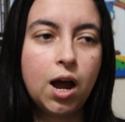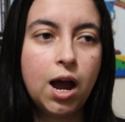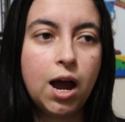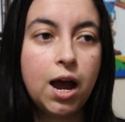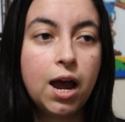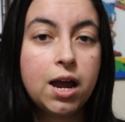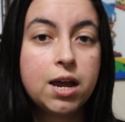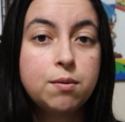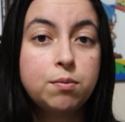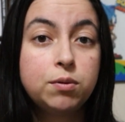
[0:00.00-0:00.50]

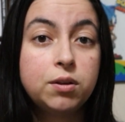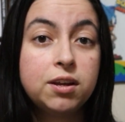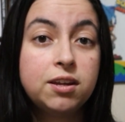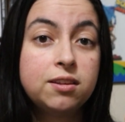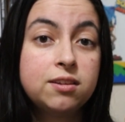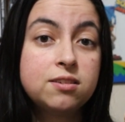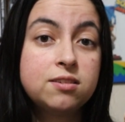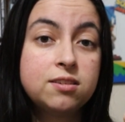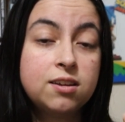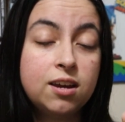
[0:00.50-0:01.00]
I
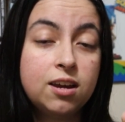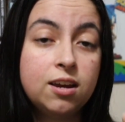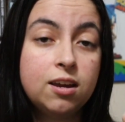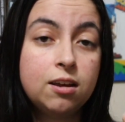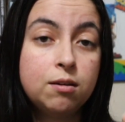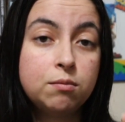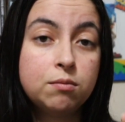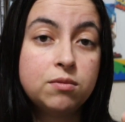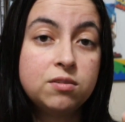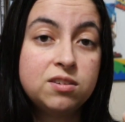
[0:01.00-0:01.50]
played this
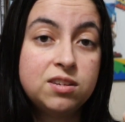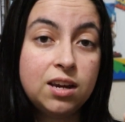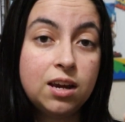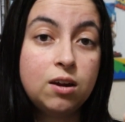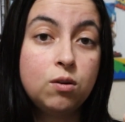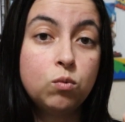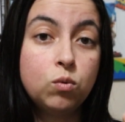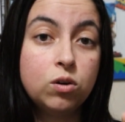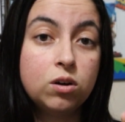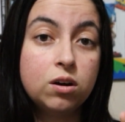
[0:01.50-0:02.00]
game
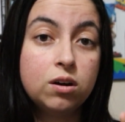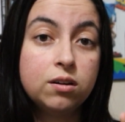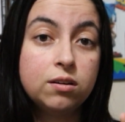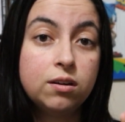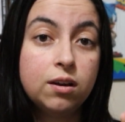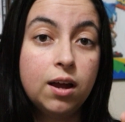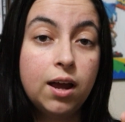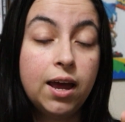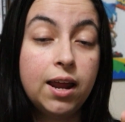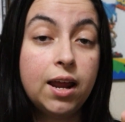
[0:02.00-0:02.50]
day
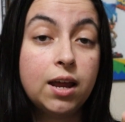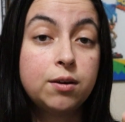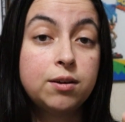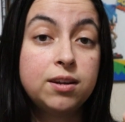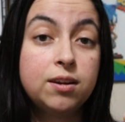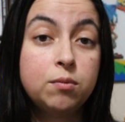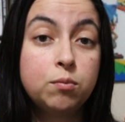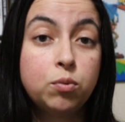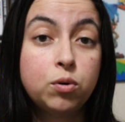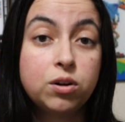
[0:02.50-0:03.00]
one and I
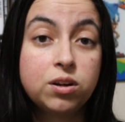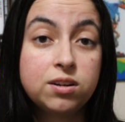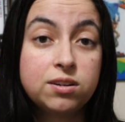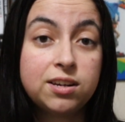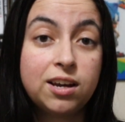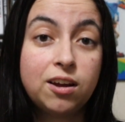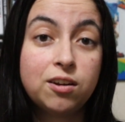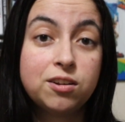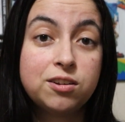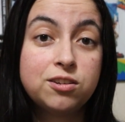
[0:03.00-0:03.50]
didn't put it
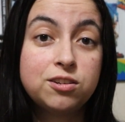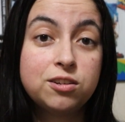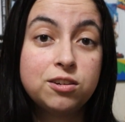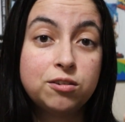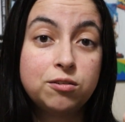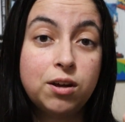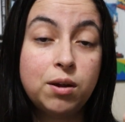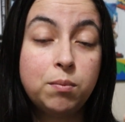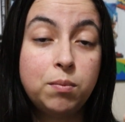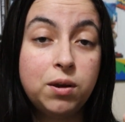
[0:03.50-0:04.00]
down
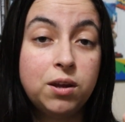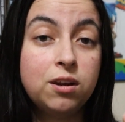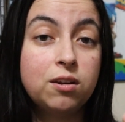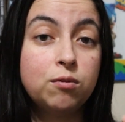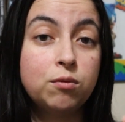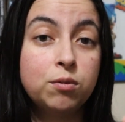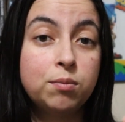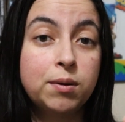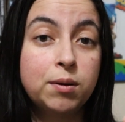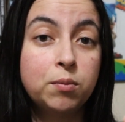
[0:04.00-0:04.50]
until I beat
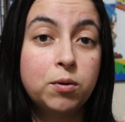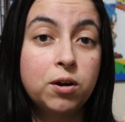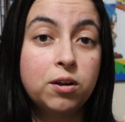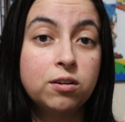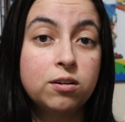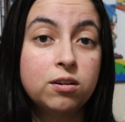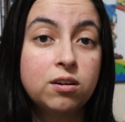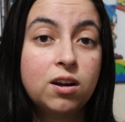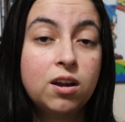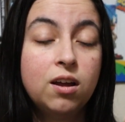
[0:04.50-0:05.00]
it with my
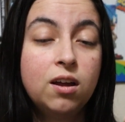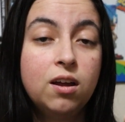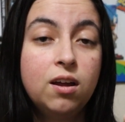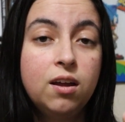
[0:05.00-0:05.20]
brother.